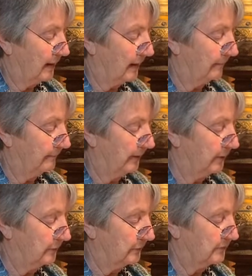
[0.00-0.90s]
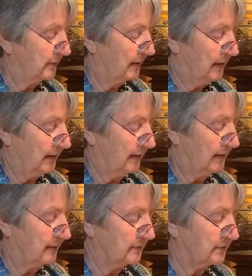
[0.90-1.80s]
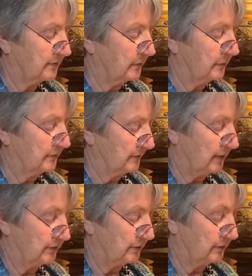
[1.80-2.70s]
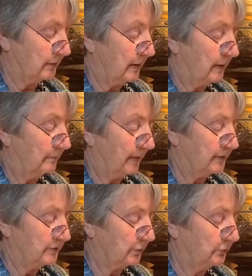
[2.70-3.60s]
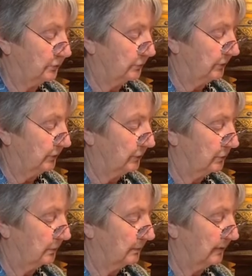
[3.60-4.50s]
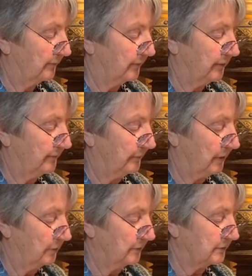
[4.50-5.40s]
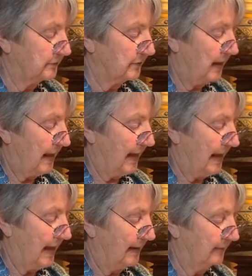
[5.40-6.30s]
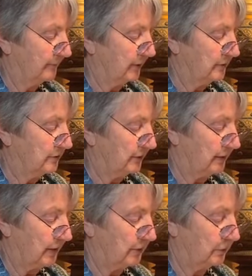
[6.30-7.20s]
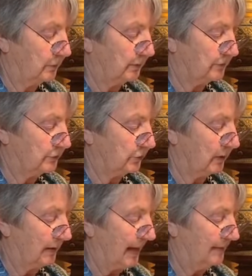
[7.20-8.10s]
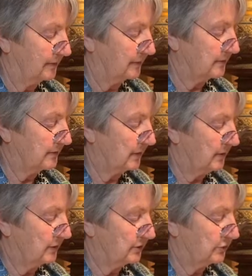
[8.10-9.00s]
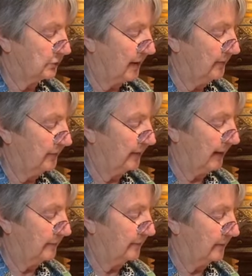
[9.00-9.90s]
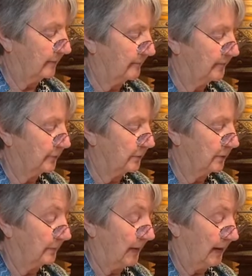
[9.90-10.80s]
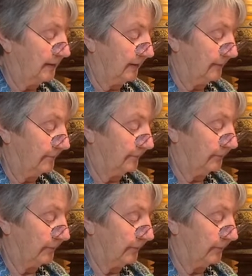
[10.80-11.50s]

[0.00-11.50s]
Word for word: Come, bhikkhus, eat at a single session. By so doing, you will be free from illness and affliction, and you will enjoy lightness, strength, and comfortable abiding.